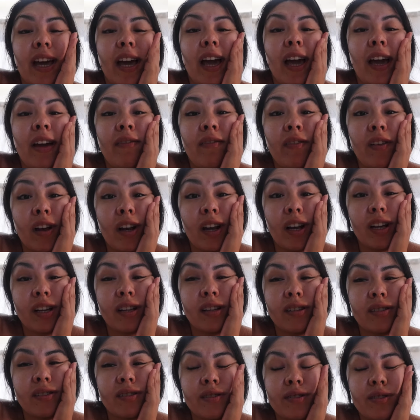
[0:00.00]
ever
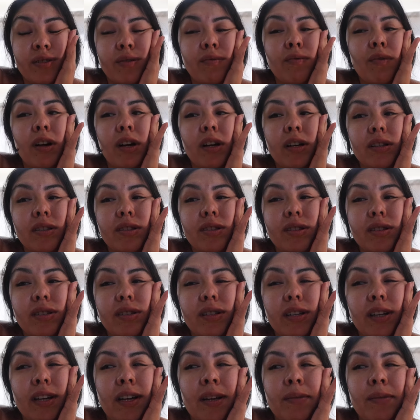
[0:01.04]
to watch.